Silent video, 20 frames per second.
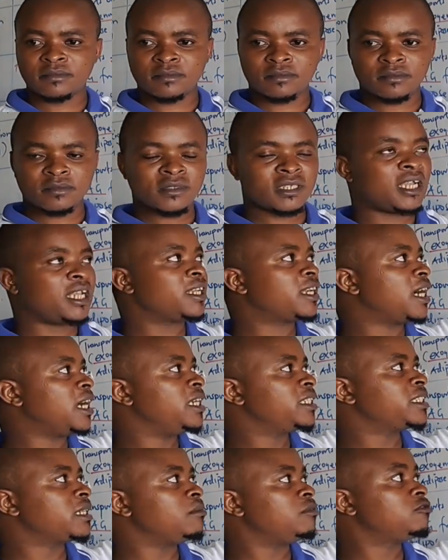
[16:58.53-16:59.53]
I can
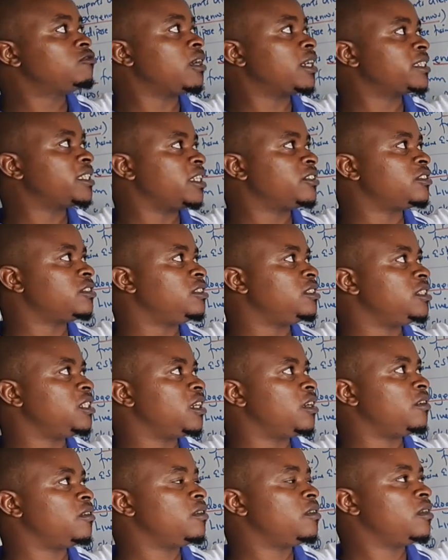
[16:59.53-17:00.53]
subtract
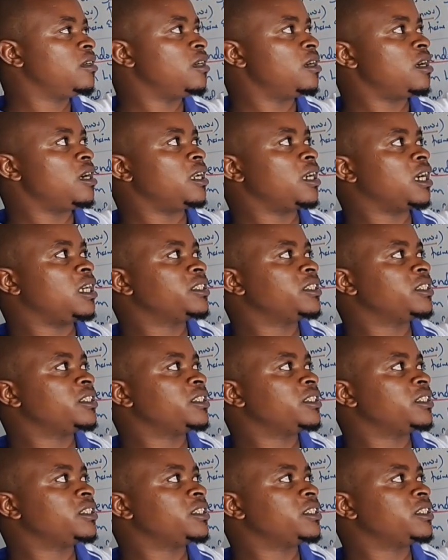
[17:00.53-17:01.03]
HDL, I